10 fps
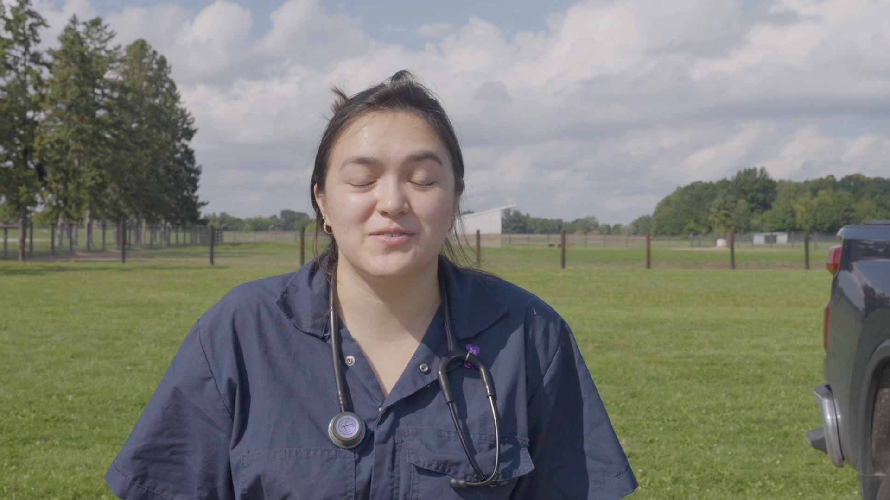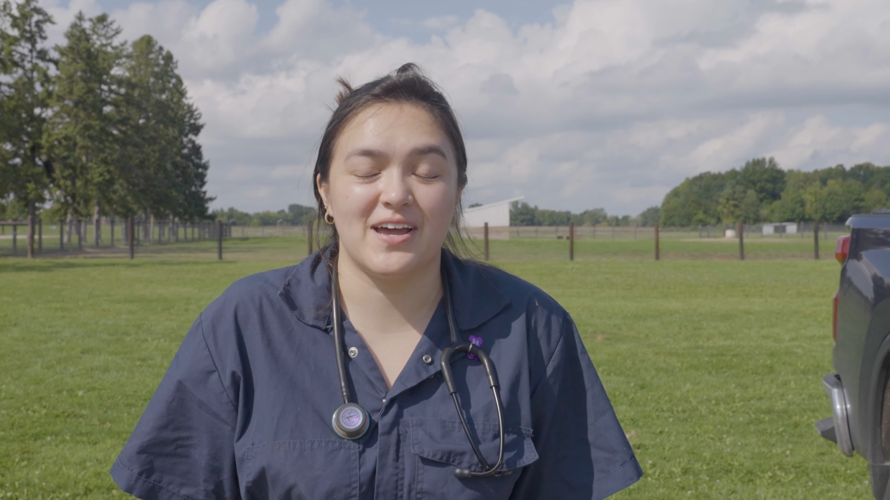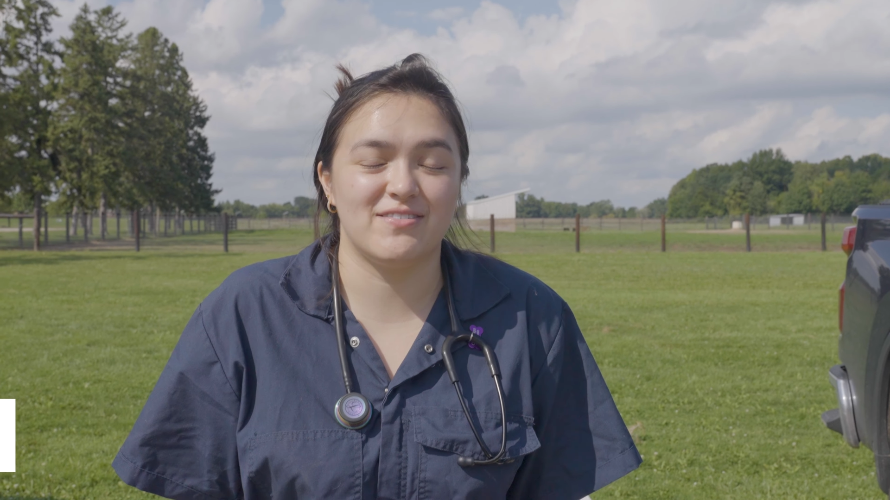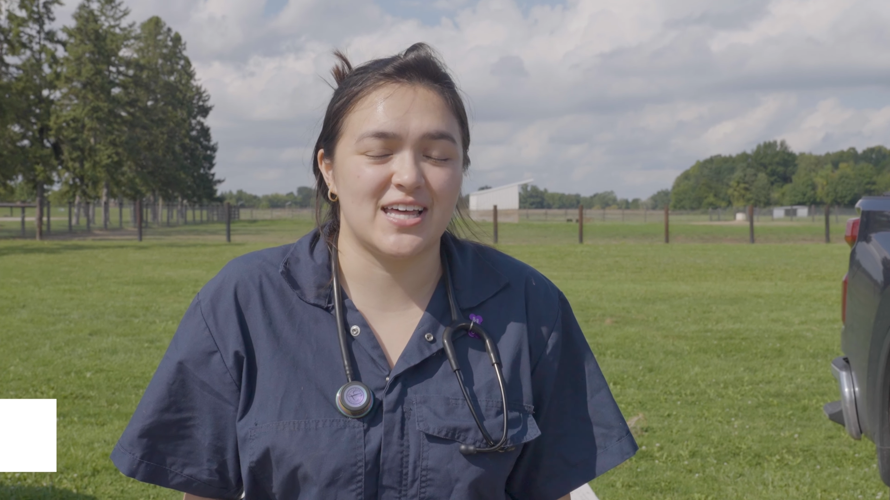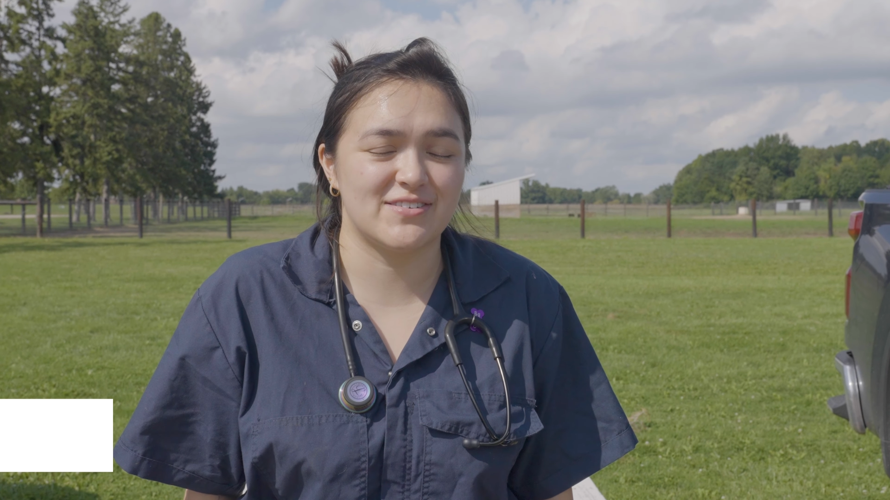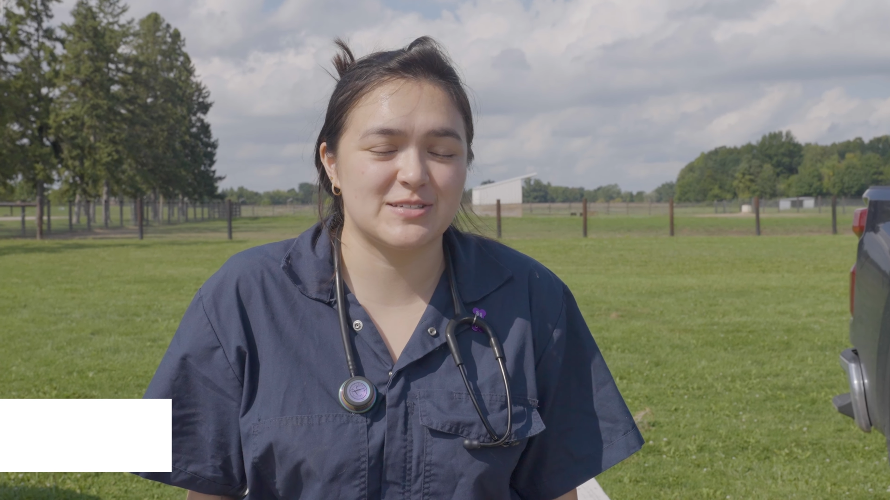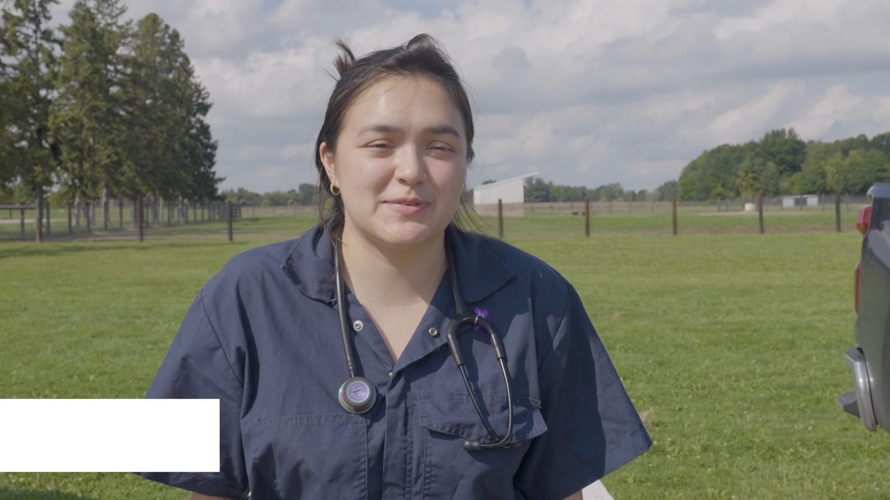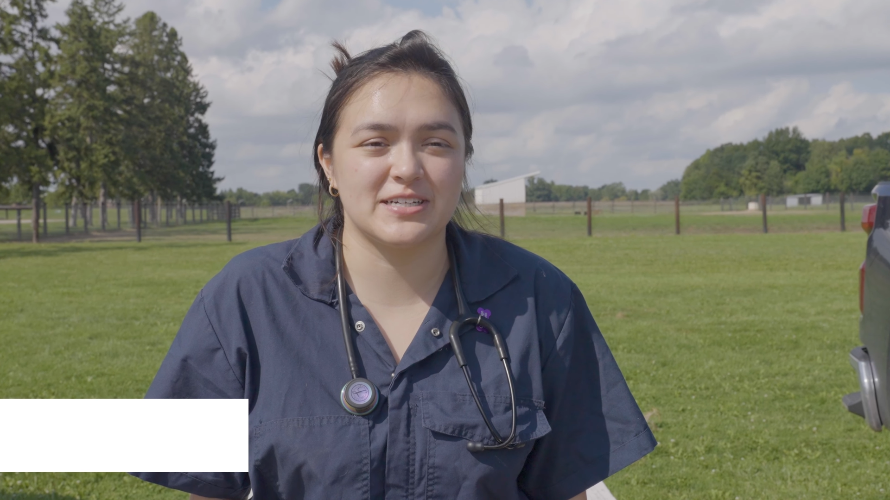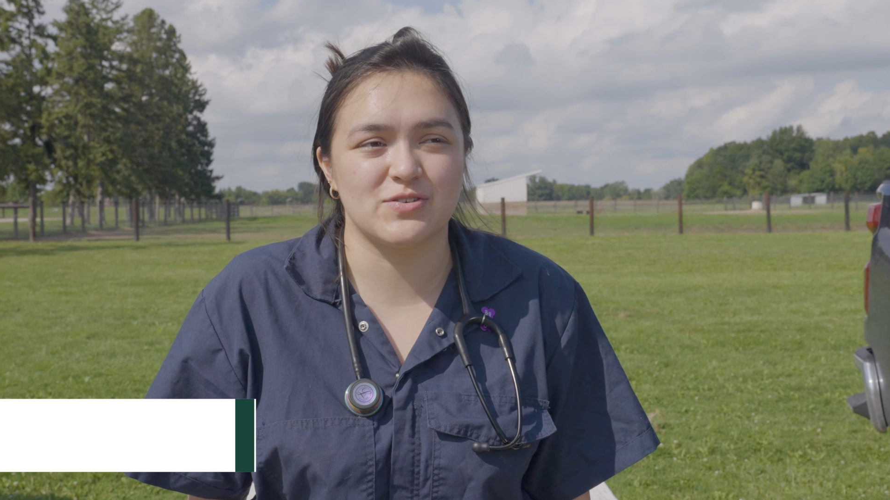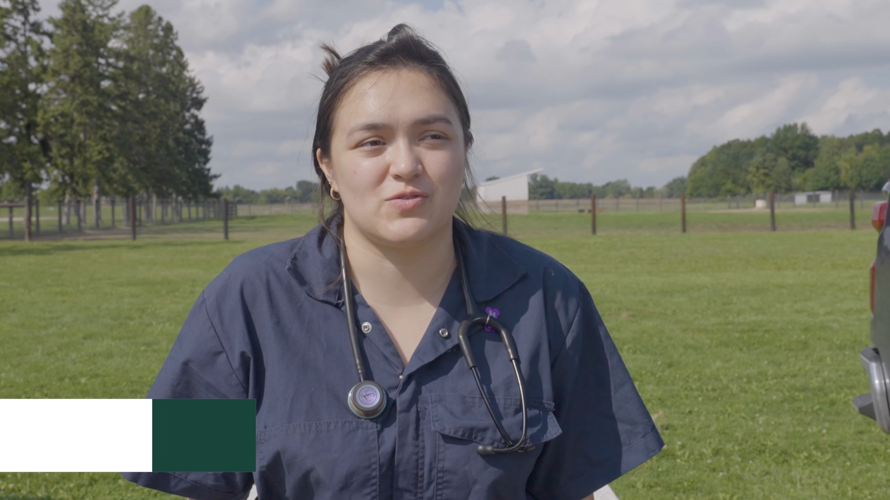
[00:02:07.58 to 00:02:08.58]
I have a lot of
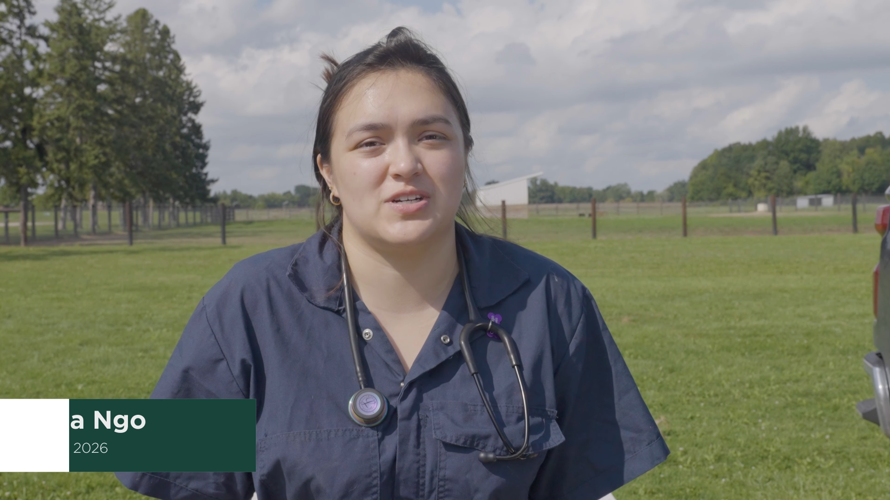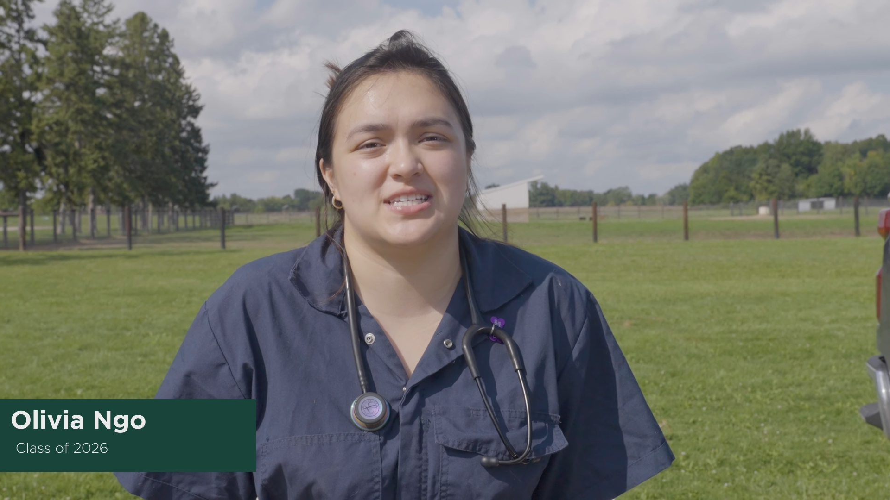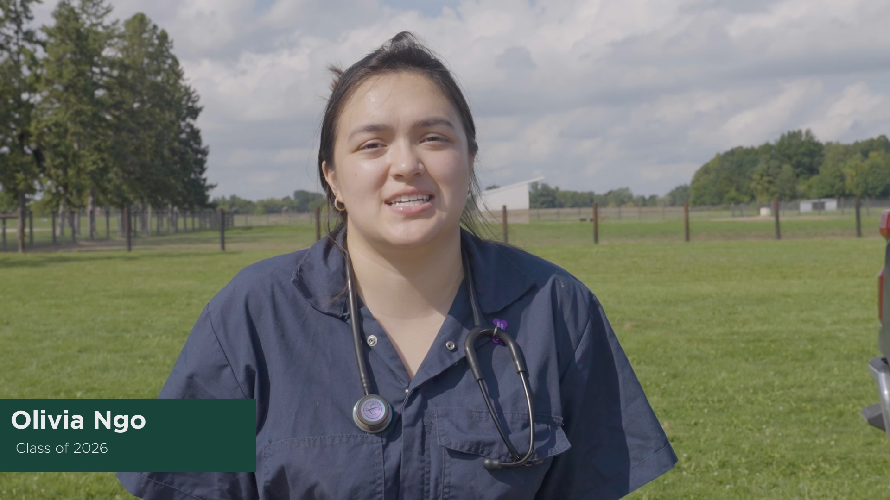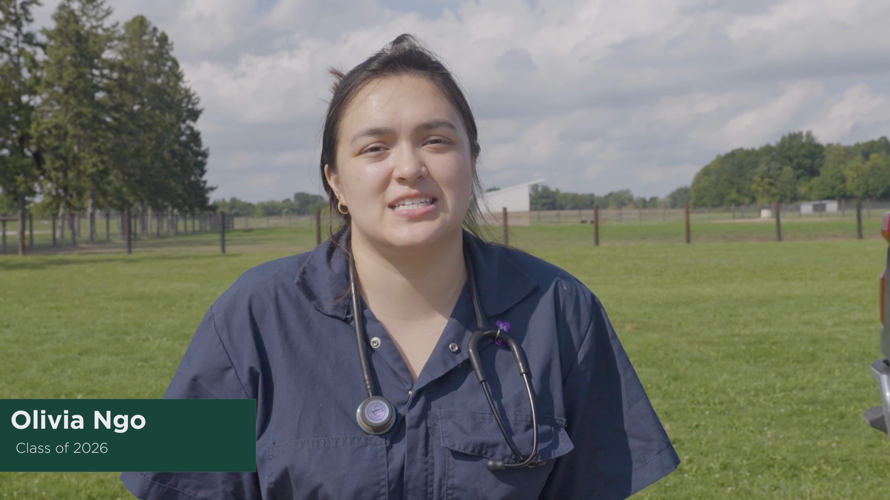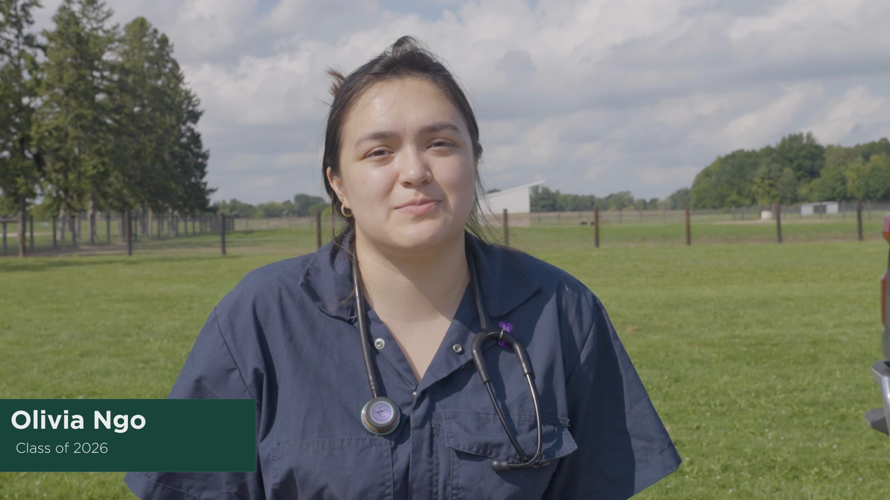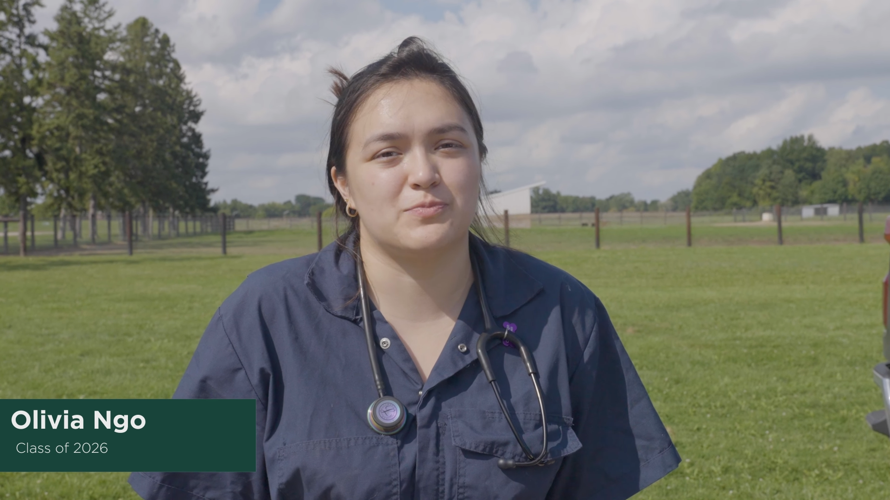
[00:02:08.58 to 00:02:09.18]
experience with horses.